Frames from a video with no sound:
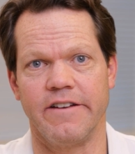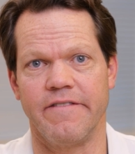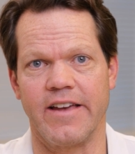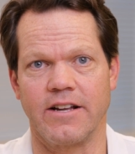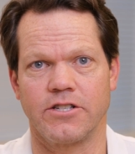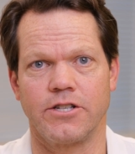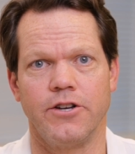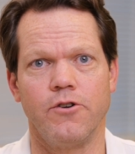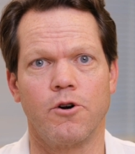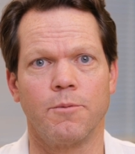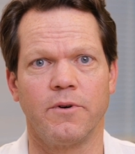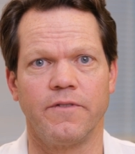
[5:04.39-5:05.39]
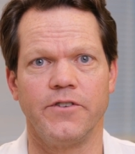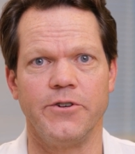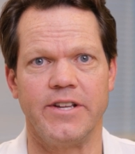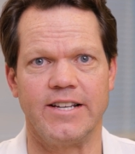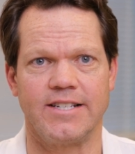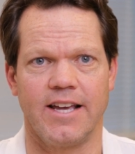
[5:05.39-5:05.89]
advance to normal food
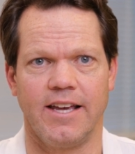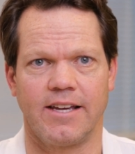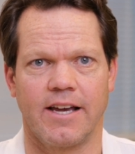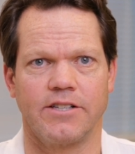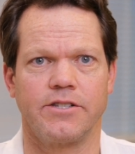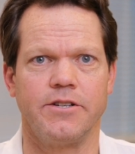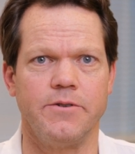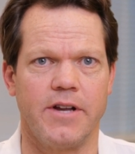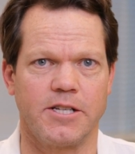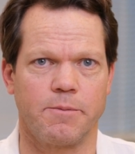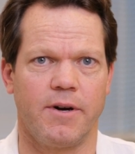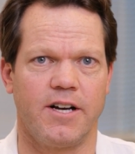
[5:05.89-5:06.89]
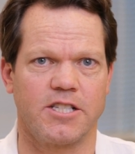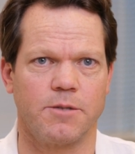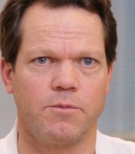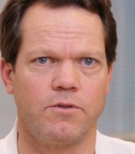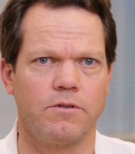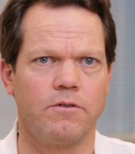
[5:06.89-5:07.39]
intake as soon as
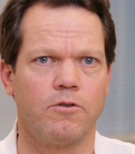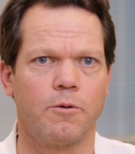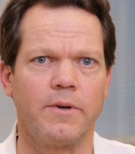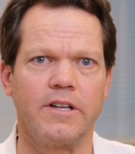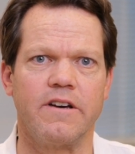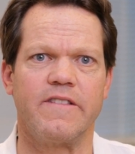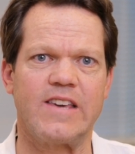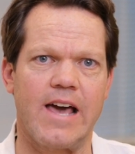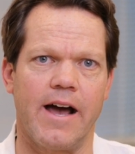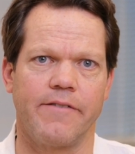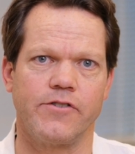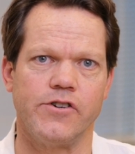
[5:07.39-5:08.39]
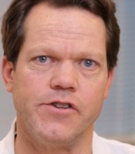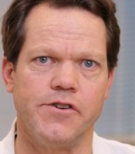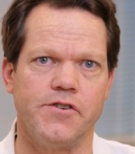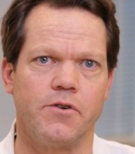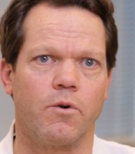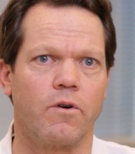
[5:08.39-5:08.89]
possible, normally on the
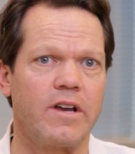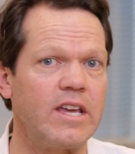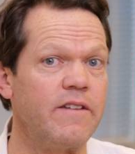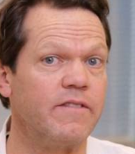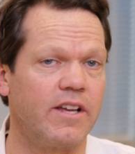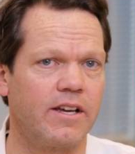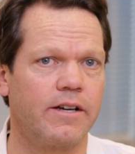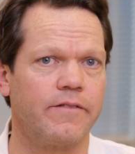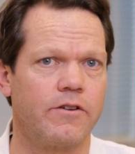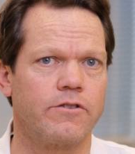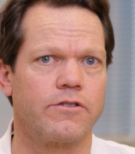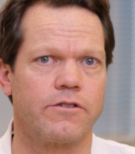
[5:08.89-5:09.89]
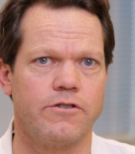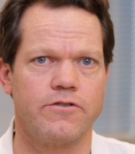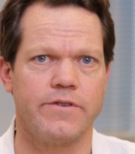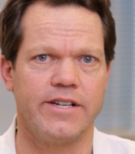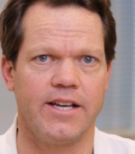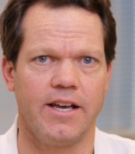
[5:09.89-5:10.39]
afternoon or evening of your
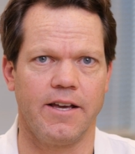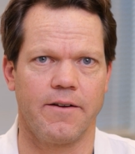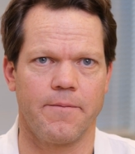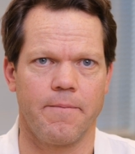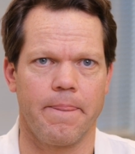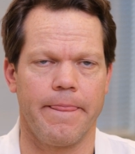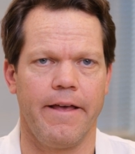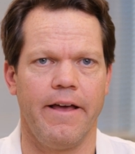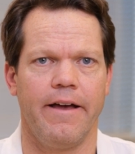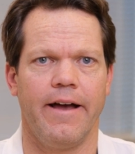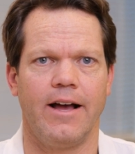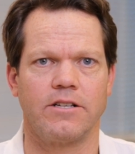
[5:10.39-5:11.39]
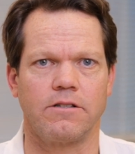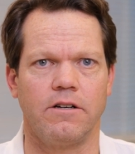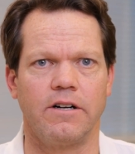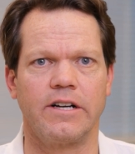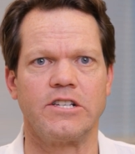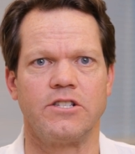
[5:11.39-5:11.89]
surgery day. As
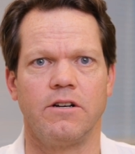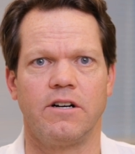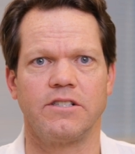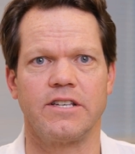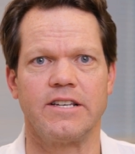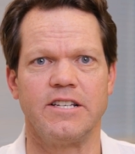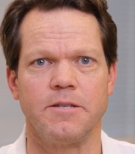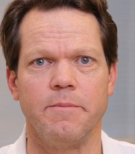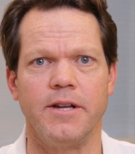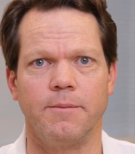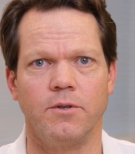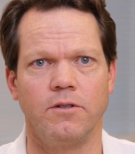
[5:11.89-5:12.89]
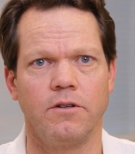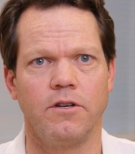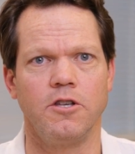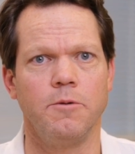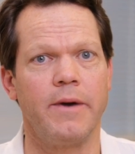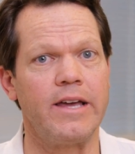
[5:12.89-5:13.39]
long as nausea is minimal,
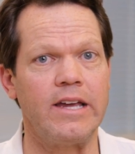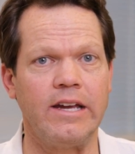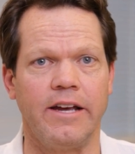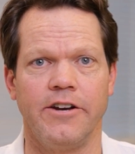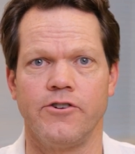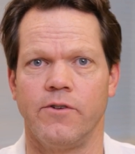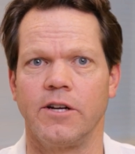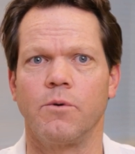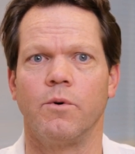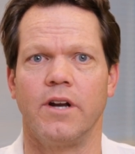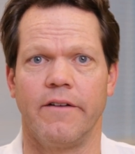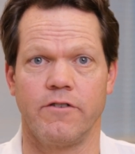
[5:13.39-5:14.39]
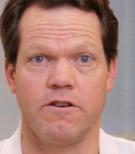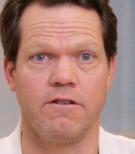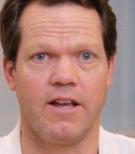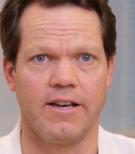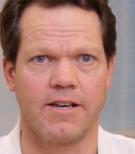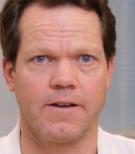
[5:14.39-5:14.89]
you may eat and drink whatever you
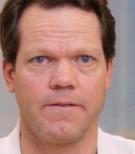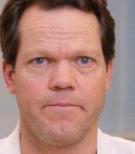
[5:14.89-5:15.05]
like.